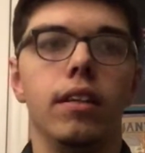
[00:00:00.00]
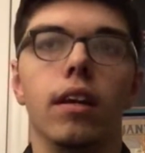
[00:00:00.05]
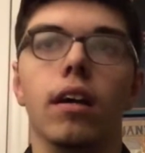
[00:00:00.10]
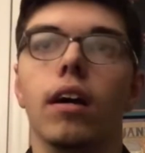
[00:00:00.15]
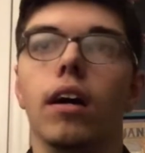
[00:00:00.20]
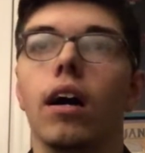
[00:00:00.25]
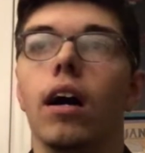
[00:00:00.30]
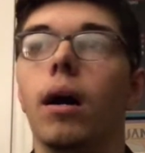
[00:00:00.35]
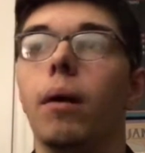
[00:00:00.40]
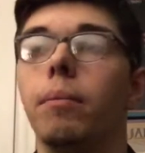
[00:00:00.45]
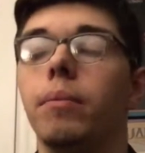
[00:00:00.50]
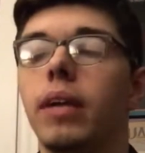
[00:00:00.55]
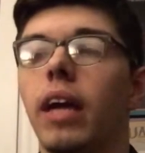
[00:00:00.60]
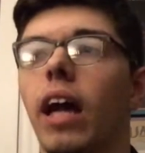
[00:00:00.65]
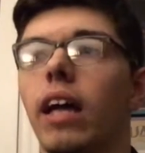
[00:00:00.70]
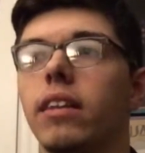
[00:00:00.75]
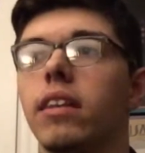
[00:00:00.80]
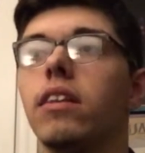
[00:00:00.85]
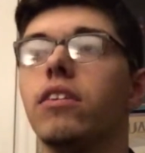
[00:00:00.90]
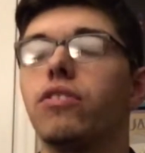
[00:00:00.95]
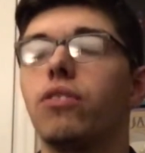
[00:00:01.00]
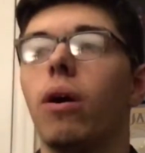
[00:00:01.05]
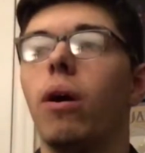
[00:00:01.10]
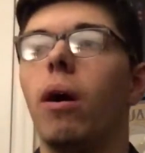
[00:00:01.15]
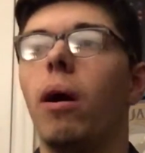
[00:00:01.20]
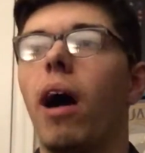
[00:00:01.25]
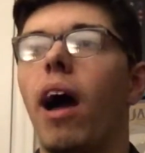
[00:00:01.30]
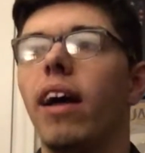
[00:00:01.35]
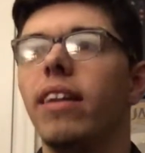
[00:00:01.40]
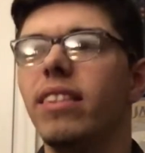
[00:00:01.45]

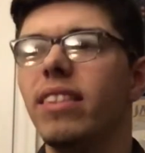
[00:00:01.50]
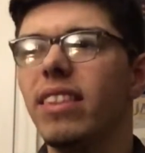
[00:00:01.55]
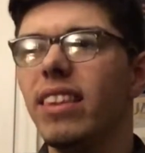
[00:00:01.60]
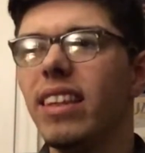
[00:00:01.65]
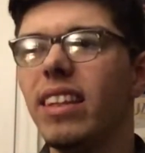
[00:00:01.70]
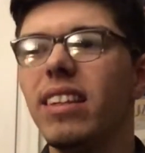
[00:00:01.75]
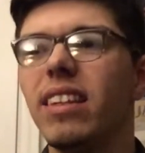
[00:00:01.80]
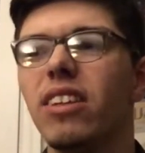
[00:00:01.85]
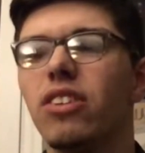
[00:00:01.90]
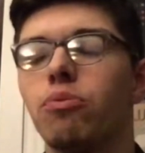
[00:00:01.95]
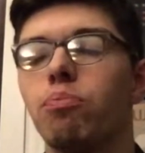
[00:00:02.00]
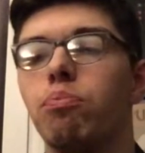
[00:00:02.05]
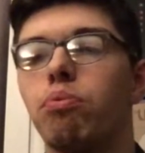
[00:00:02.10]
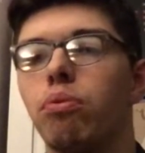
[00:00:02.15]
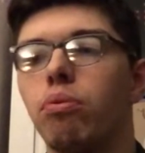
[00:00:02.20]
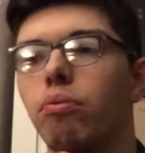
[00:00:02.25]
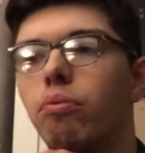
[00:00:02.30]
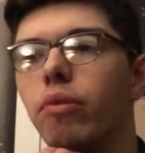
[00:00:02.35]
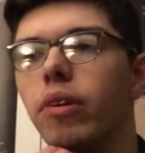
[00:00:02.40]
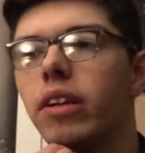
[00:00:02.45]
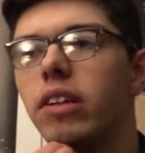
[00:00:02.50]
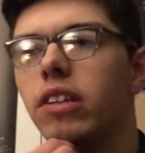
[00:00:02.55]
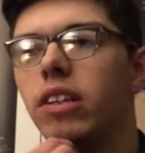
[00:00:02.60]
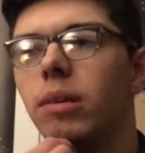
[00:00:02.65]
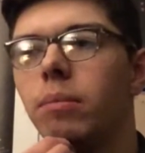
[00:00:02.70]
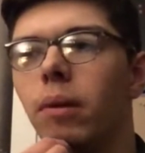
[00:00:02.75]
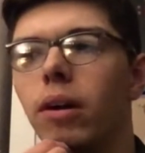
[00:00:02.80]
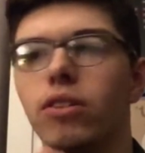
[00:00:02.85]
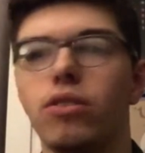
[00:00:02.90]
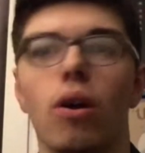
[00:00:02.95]
I think that's pretty
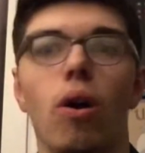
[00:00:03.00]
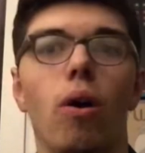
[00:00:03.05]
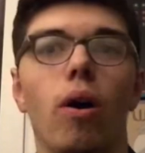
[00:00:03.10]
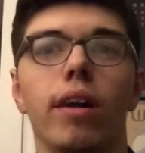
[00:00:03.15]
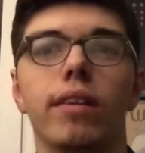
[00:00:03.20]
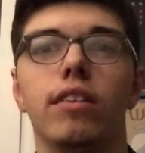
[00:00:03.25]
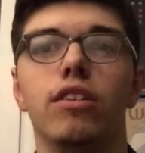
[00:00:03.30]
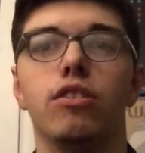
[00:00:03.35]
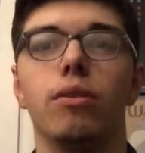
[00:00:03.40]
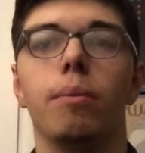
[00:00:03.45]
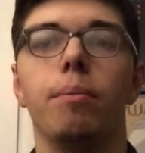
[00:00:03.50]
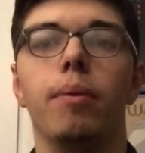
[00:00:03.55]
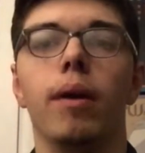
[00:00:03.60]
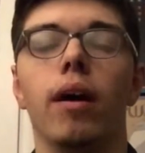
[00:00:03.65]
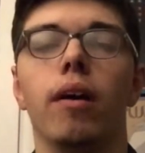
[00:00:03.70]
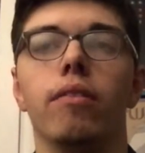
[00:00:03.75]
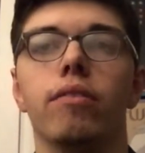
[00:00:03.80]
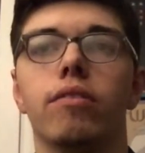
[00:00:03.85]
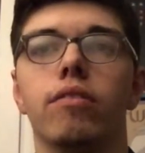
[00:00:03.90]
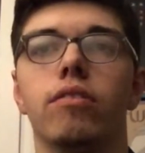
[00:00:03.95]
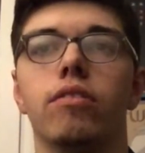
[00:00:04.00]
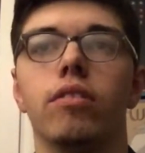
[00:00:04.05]
much all it's about